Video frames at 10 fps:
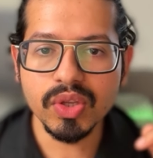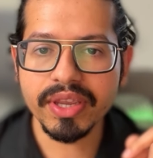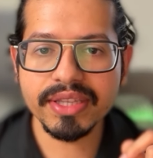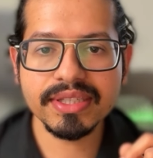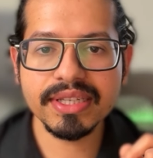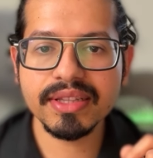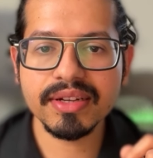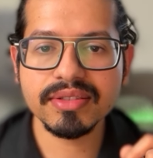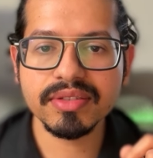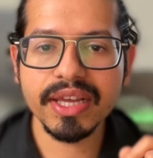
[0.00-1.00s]
You can see
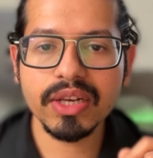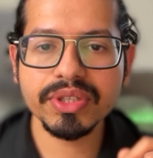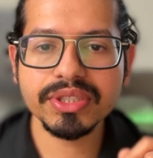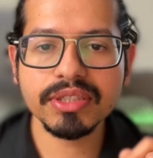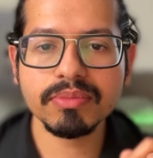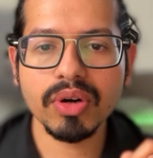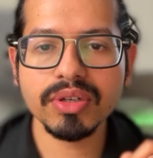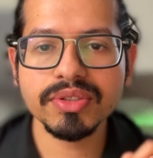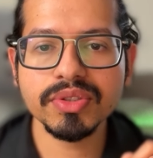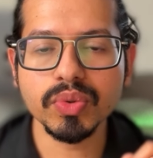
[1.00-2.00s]
there is evaluation,
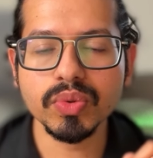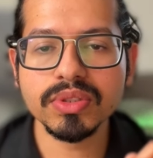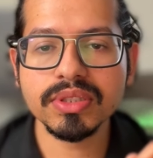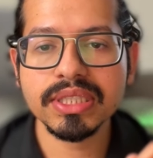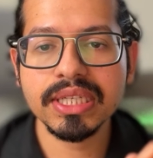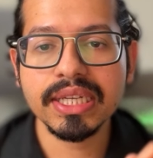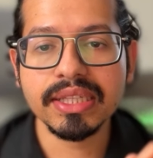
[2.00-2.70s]
models, tools,